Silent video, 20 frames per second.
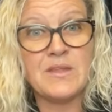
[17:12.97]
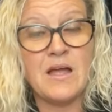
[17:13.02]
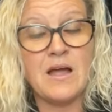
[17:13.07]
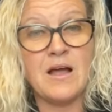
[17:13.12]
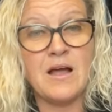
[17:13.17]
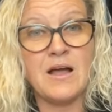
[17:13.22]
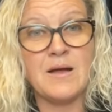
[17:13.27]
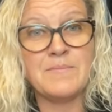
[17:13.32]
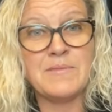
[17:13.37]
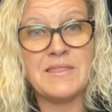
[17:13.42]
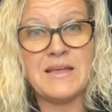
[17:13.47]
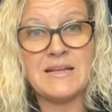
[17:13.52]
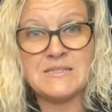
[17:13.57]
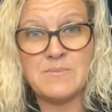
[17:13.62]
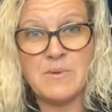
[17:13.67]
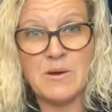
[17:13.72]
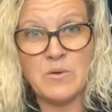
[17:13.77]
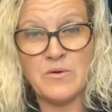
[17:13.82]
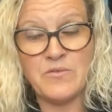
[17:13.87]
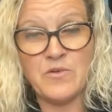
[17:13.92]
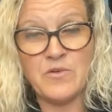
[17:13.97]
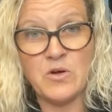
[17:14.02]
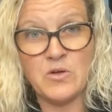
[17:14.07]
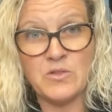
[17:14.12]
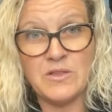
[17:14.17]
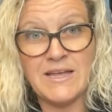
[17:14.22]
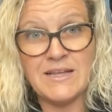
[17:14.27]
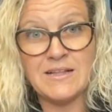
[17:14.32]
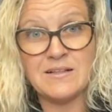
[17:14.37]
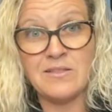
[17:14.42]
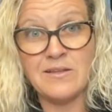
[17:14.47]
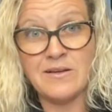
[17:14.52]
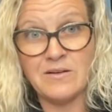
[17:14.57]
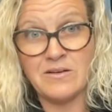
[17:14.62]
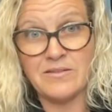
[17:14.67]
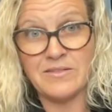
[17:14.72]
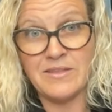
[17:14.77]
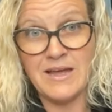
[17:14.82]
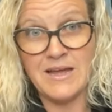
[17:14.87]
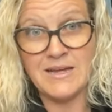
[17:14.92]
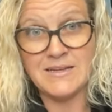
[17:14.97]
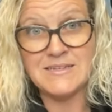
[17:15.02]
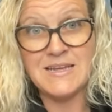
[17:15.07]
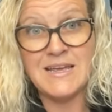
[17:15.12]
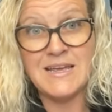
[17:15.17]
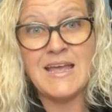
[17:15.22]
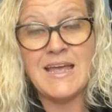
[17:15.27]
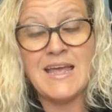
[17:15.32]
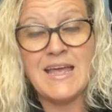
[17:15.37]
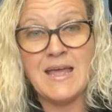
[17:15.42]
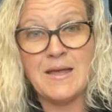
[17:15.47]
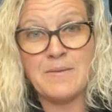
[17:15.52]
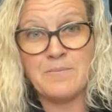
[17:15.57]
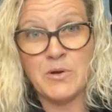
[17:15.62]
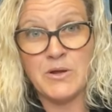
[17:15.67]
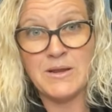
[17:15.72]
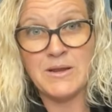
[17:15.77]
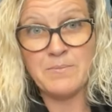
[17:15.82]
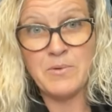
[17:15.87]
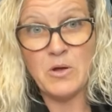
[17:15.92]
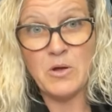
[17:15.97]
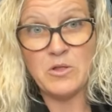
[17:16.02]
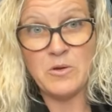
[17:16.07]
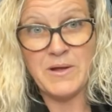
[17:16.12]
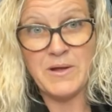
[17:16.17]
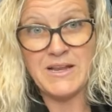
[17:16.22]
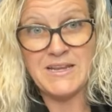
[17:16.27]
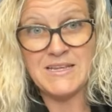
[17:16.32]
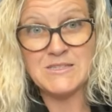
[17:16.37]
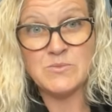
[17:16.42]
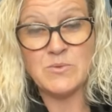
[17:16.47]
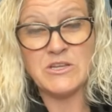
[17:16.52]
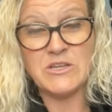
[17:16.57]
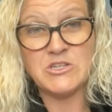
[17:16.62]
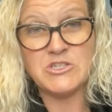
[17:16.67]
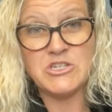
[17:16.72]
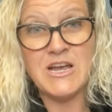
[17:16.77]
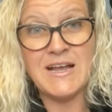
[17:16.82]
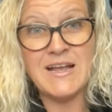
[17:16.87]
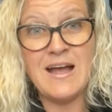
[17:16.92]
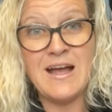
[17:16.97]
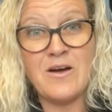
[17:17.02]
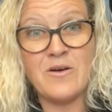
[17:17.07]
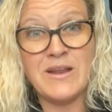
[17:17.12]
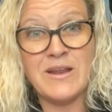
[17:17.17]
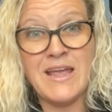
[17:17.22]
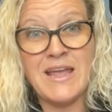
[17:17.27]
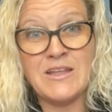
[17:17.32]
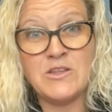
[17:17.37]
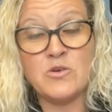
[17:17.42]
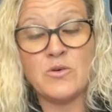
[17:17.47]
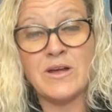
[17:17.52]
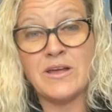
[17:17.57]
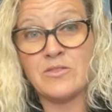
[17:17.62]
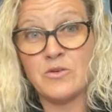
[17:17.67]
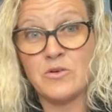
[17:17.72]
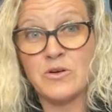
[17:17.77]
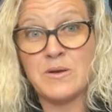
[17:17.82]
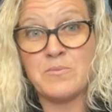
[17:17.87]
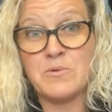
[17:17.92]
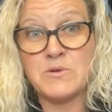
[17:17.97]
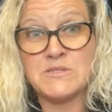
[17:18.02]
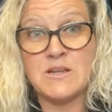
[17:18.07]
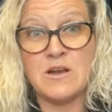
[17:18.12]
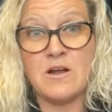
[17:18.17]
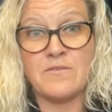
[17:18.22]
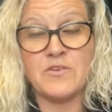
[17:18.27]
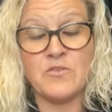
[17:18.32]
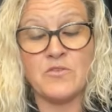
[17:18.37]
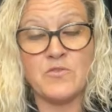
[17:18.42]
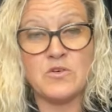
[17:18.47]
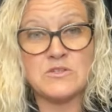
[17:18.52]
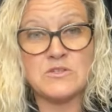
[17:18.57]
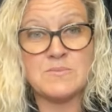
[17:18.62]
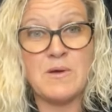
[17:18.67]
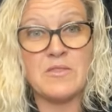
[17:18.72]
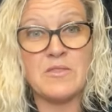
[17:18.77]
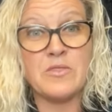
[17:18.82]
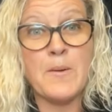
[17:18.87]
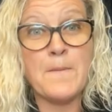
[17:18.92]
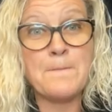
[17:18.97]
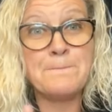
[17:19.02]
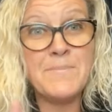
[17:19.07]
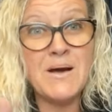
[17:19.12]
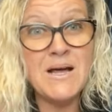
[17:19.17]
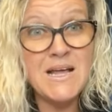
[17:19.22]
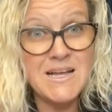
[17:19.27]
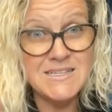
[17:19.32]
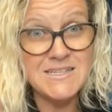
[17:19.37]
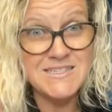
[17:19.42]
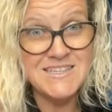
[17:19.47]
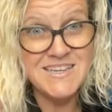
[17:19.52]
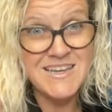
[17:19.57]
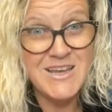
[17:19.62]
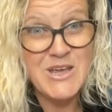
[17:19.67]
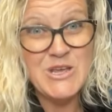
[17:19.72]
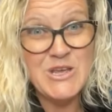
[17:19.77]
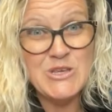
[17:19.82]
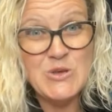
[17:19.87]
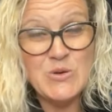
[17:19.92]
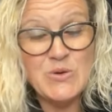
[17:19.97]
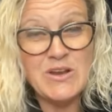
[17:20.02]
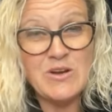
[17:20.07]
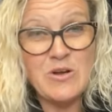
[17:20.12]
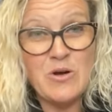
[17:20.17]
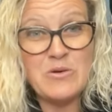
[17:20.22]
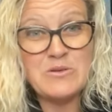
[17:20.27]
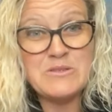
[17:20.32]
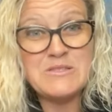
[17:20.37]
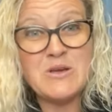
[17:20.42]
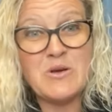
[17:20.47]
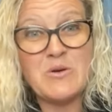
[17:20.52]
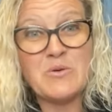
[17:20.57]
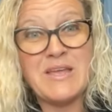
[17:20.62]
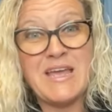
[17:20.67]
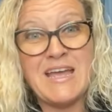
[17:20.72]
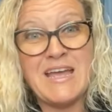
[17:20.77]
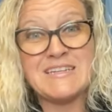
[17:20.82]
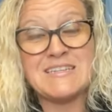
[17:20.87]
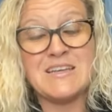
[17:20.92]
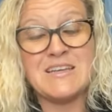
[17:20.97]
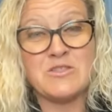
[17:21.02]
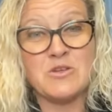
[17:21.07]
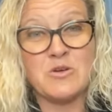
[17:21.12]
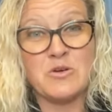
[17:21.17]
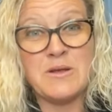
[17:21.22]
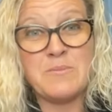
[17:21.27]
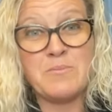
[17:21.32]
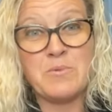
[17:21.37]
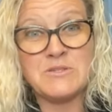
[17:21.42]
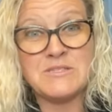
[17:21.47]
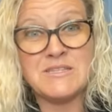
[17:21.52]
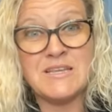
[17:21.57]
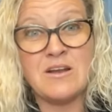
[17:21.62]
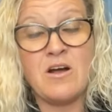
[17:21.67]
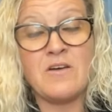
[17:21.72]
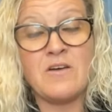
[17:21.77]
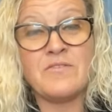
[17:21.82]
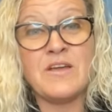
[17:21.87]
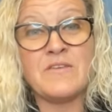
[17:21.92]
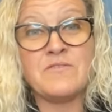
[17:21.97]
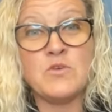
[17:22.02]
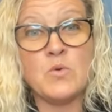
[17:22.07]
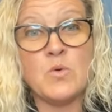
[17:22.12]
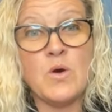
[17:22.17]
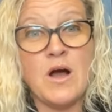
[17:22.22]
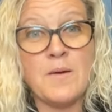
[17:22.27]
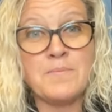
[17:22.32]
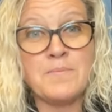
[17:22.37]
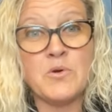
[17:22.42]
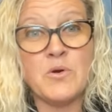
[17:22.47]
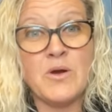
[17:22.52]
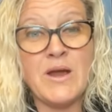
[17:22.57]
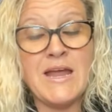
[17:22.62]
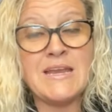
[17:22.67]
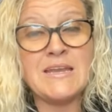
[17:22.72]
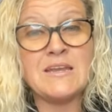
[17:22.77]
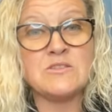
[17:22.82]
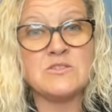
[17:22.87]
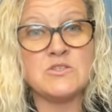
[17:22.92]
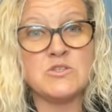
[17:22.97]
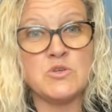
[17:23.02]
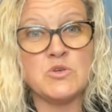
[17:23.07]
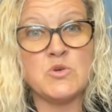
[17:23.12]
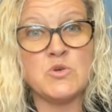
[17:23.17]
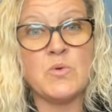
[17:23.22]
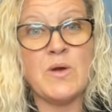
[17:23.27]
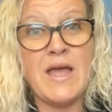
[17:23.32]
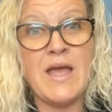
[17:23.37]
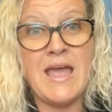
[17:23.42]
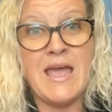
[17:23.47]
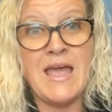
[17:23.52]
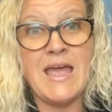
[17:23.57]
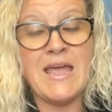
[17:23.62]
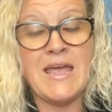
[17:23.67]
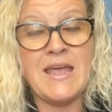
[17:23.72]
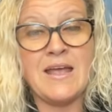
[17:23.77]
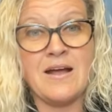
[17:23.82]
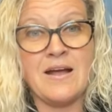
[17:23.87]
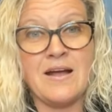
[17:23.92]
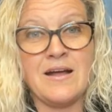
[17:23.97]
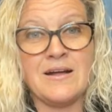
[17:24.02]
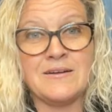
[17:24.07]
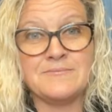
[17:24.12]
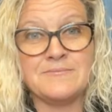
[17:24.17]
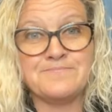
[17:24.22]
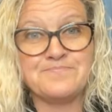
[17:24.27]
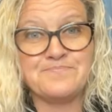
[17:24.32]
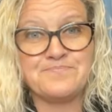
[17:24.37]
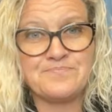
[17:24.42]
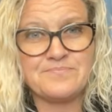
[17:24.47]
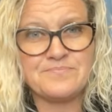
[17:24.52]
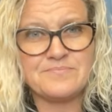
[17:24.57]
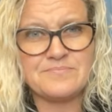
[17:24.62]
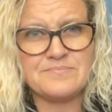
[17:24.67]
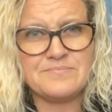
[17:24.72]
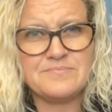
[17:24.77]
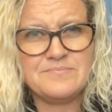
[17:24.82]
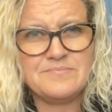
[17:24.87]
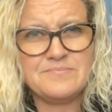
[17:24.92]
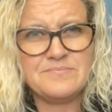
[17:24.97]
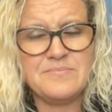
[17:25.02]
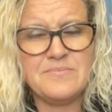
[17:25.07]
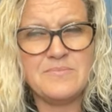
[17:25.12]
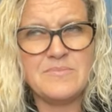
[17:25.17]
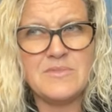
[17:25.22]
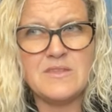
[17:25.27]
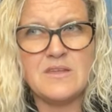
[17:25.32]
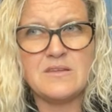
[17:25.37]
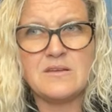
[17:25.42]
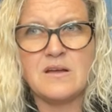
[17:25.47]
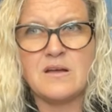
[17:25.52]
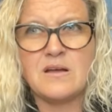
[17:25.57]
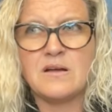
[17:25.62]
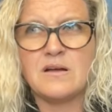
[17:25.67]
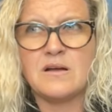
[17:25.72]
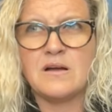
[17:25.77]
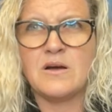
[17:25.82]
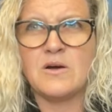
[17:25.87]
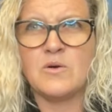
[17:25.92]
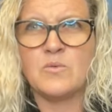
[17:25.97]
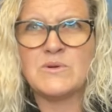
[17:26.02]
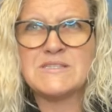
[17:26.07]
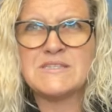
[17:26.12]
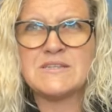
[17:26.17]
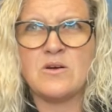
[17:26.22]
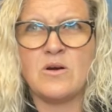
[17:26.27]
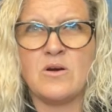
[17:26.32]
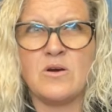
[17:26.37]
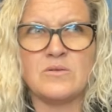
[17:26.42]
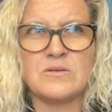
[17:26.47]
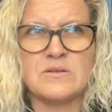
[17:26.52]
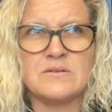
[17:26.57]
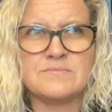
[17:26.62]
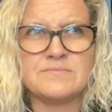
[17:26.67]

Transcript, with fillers: Um, that's my referral link. Click on that and put in Bolo Buddies when you check out and you'll get thirty percent off your first month. But you can also get thirty percent off if you upgrade to a, um, uh, what's it called?